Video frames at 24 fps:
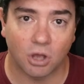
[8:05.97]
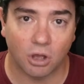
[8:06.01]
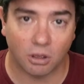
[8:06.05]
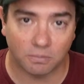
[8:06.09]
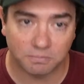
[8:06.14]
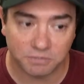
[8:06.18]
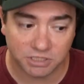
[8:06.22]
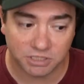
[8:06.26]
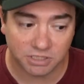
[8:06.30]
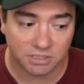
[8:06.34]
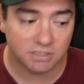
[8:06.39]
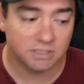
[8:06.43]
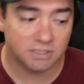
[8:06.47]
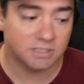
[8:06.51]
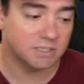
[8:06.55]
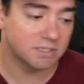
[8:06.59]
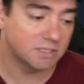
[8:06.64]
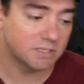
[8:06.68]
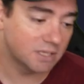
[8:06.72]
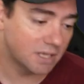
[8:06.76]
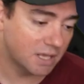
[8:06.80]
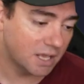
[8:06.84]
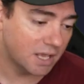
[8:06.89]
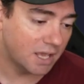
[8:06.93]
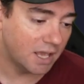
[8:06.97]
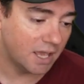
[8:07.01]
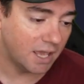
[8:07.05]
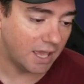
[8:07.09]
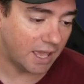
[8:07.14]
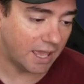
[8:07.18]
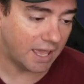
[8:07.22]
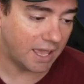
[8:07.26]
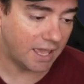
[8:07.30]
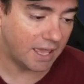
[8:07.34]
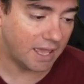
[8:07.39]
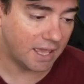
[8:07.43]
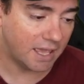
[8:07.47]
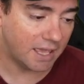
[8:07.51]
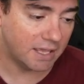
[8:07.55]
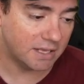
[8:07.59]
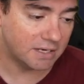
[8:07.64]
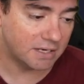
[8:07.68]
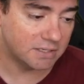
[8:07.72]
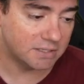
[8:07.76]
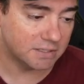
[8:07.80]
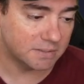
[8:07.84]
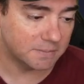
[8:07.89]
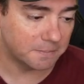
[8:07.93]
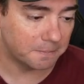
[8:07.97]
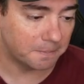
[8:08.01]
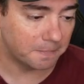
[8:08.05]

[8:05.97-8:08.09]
options, and